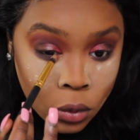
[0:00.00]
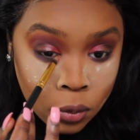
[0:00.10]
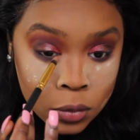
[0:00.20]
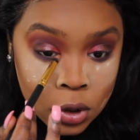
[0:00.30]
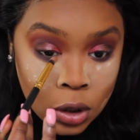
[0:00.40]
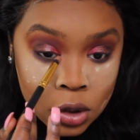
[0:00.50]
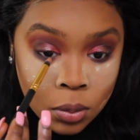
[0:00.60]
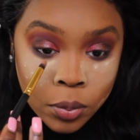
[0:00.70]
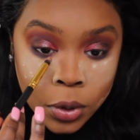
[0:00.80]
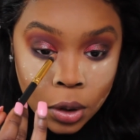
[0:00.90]
I'm gonna take
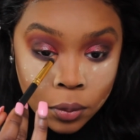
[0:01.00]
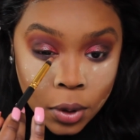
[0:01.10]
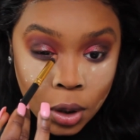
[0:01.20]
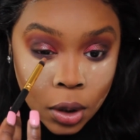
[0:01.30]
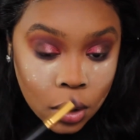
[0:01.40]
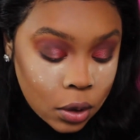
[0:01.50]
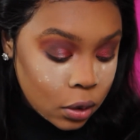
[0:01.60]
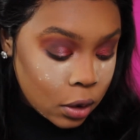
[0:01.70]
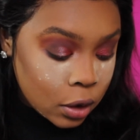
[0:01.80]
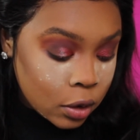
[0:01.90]
some and put it right
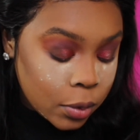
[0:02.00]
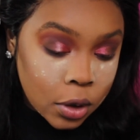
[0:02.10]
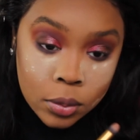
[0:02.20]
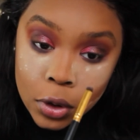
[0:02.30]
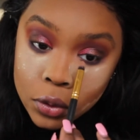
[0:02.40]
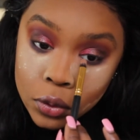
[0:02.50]
at the bottom there